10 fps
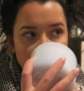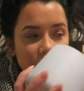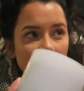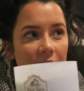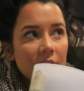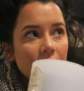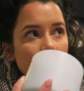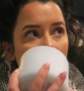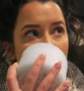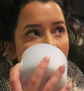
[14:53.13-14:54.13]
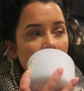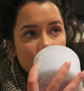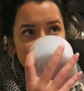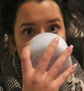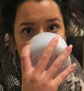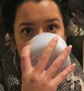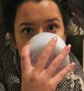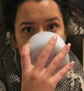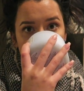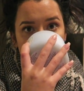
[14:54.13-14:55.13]
for like the bathroom.
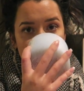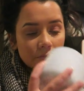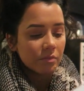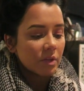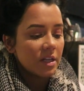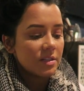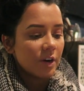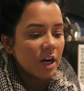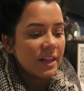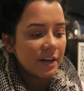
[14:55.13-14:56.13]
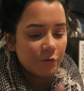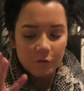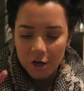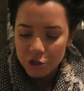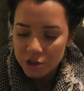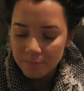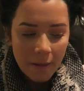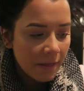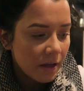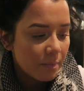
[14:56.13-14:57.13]
It's very like fresh
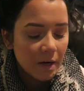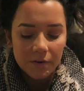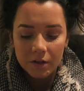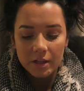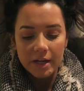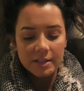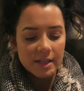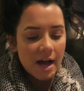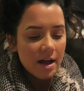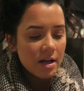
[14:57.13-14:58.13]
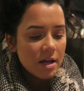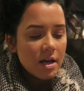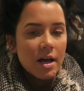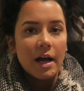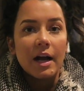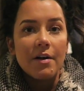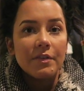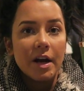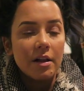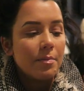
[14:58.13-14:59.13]
smelling, but I really liked that. I got
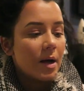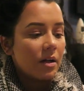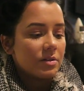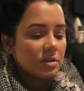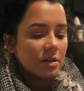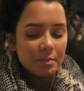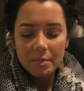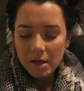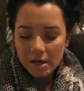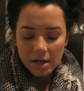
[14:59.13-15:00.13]
vanilla balsam.